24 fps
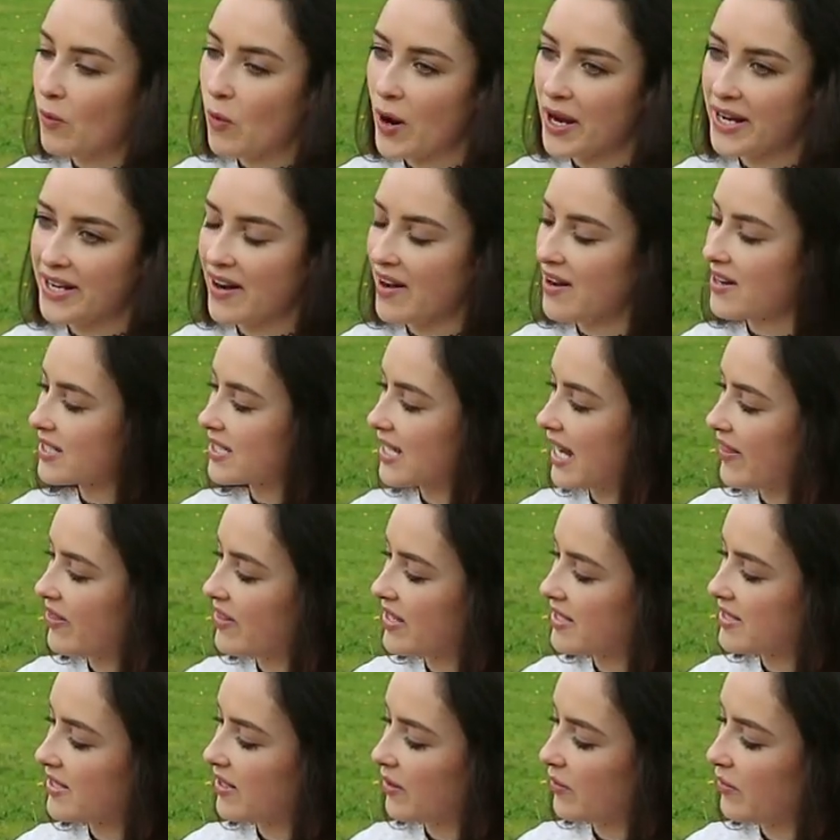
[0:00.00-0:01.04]
Why not?
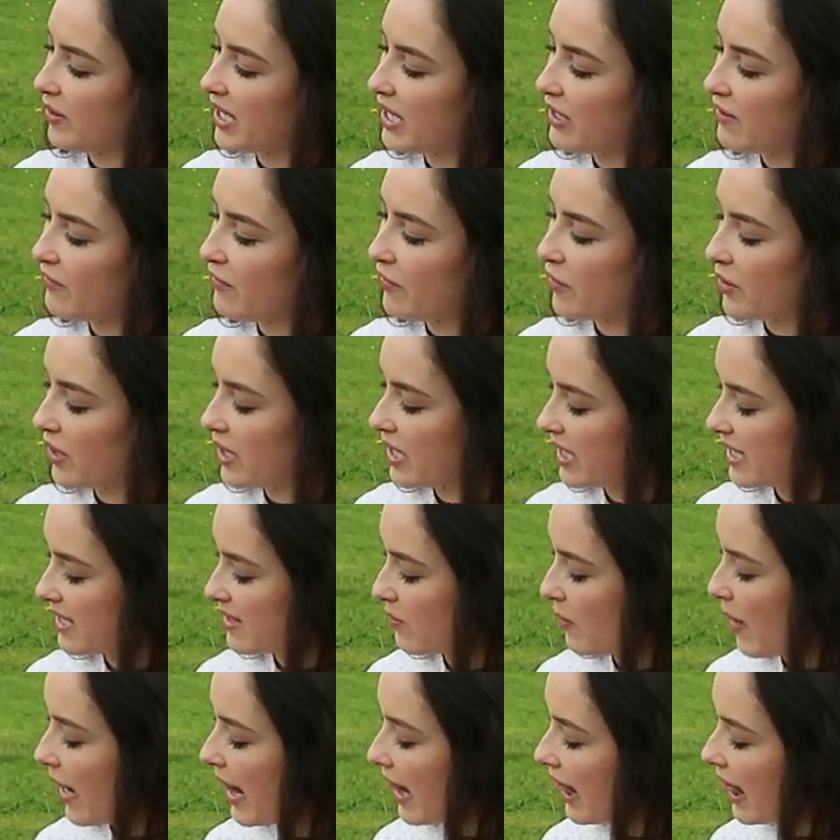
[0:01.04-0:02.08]
And these are really funky
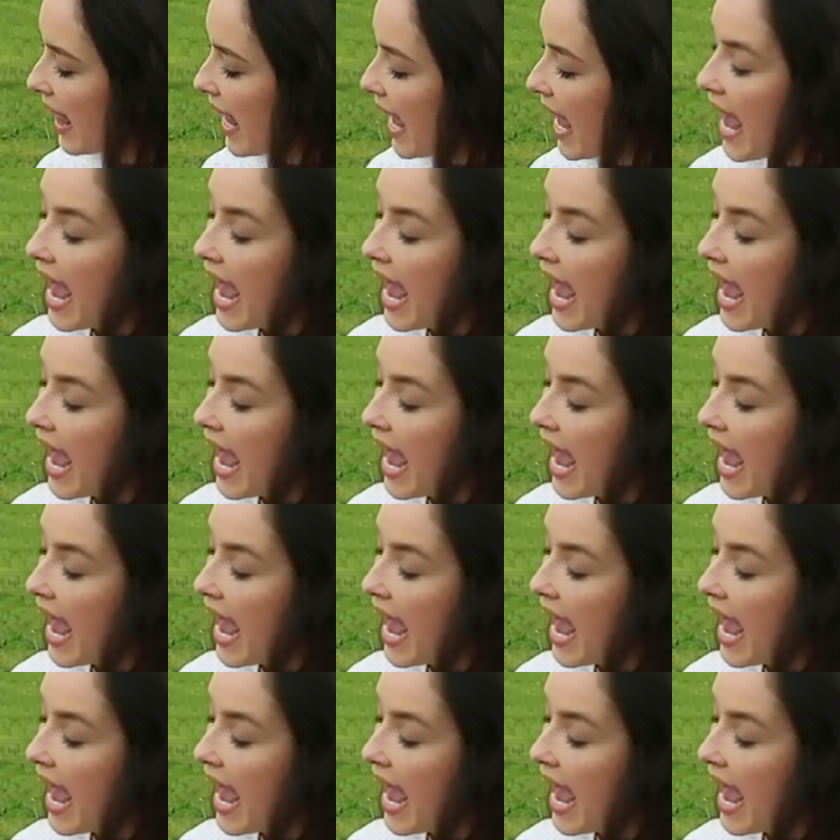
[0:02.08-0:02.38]
as well